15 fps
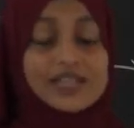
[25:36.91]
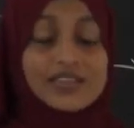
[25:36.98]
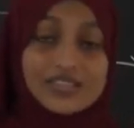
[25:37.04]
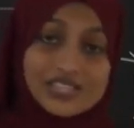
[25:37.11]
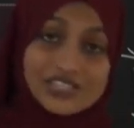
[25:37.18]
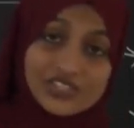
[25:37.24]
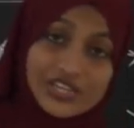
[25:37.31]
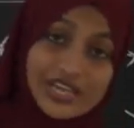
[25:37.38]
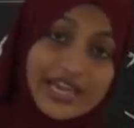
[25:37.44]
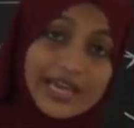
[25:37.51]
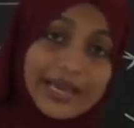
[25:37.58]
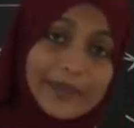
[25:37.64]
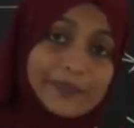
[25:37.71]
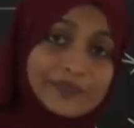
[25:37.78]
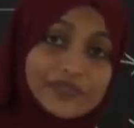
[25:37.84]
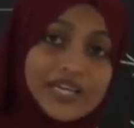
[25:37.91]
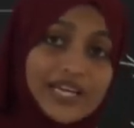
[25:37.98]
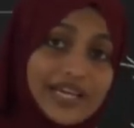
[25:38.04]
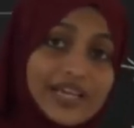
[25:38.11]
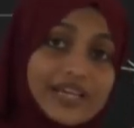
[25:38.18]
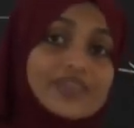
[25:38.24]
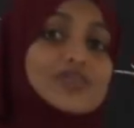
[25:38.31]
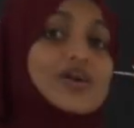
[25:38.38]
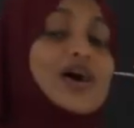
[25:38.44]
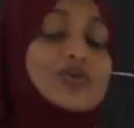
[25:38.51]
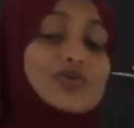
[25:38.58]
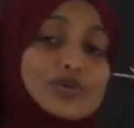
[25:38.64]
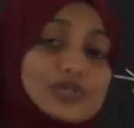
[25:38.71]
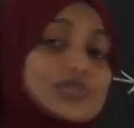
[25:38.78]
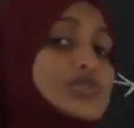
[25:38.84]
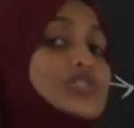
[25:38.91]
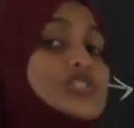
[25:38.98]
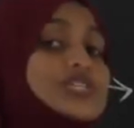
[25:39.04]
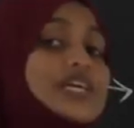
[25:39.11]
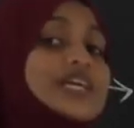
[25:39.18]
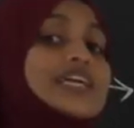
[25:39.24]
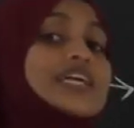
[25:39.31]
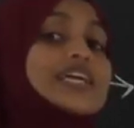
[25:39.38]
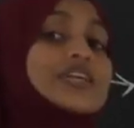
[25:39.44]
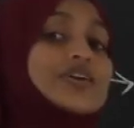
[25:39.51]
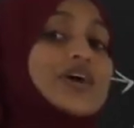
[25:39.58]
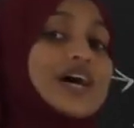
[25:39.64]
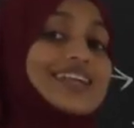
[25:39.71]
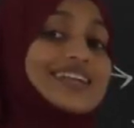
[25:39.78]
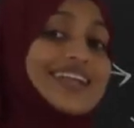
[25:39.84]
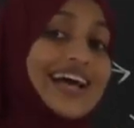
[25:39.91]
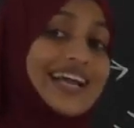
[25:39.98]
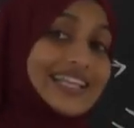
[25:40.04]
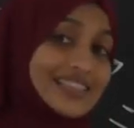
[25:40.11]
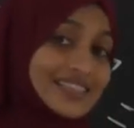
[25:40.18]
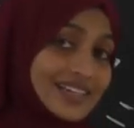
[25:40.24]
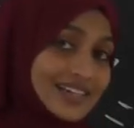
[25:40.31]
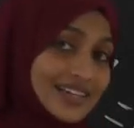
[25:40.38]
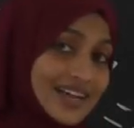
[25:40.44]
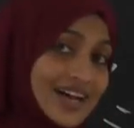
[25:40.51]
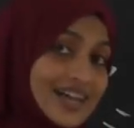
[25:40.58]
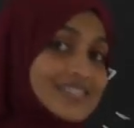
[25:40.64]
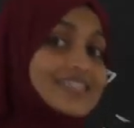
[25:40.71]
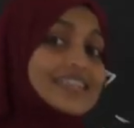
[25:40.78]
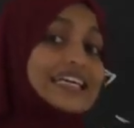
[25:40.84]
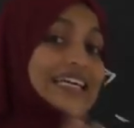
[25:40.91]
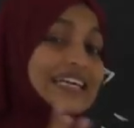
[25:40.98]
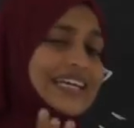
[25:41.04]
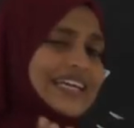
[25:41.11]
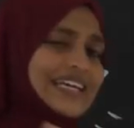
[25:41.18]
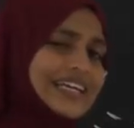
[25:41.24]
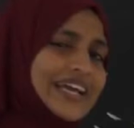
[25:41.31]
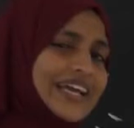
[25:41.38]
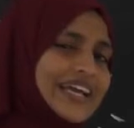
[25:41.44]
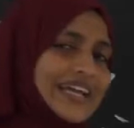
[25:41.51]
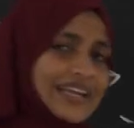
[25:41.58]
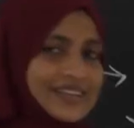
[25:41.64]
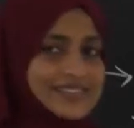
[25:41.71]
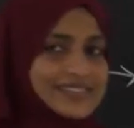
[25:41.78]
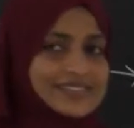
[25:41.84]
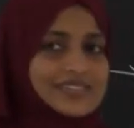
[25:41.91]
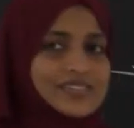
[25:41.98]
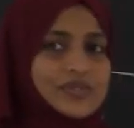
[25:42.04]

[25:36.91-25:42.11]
The same thing you are going to study in your 9th class in detail.